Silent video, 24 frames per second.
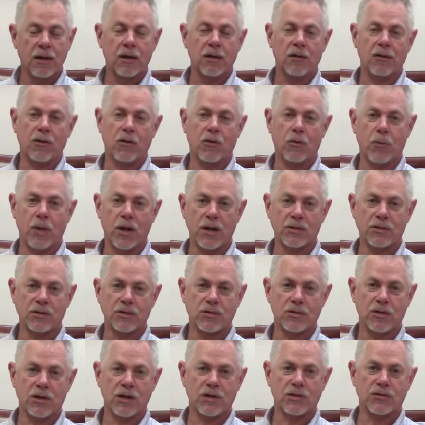the Interbasin
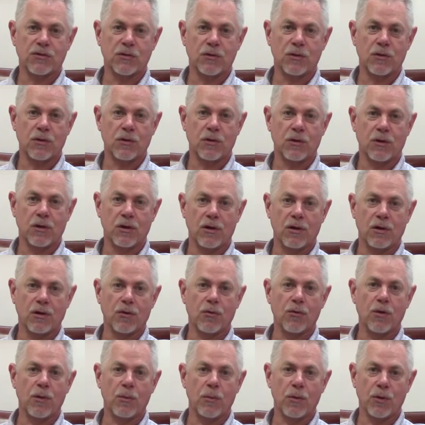Transfer
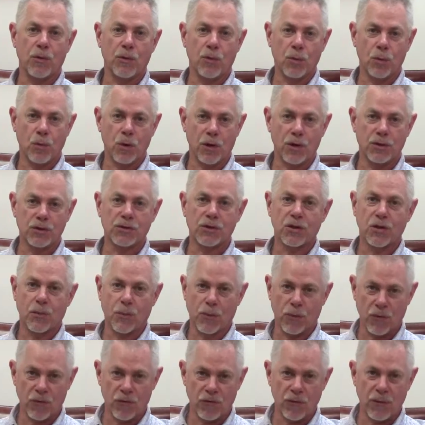Agreement was
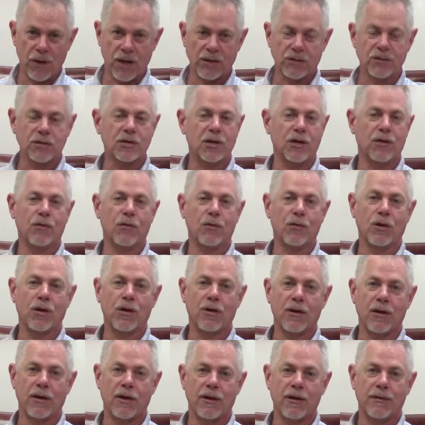approved by the state of North
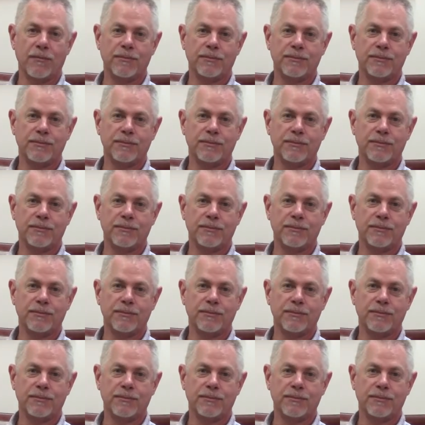Carolina.